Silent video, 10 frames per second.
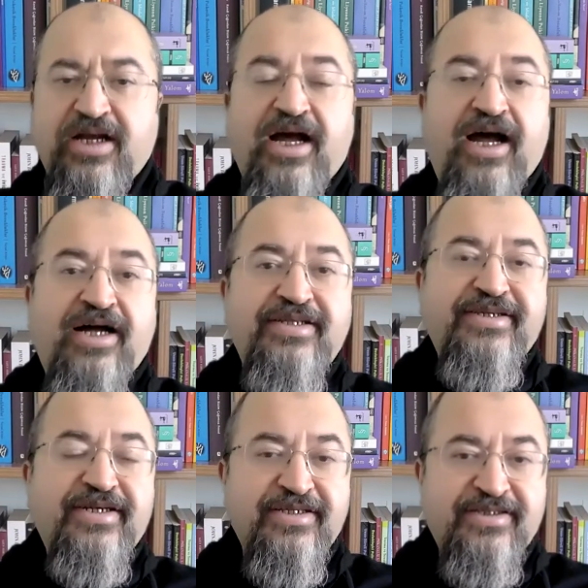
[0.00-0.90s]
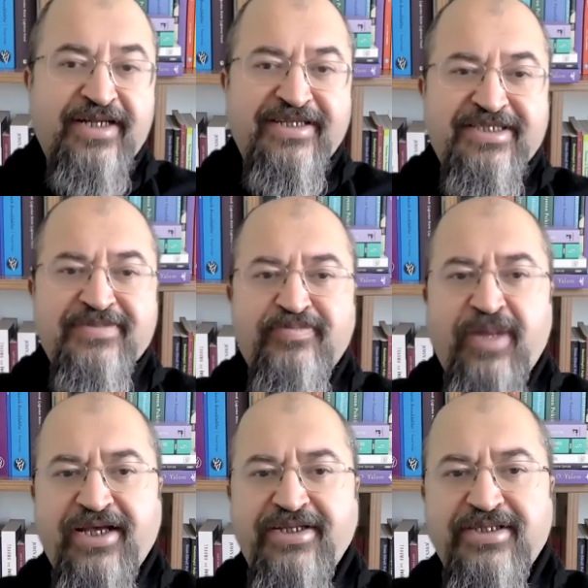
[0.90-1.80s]
And that's
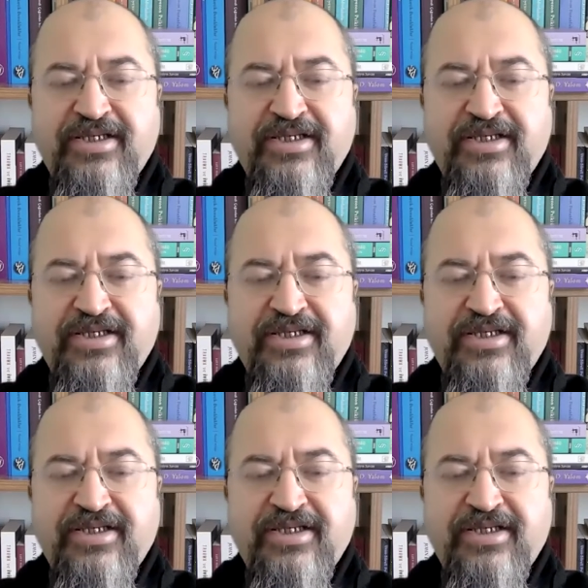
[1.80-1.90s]
made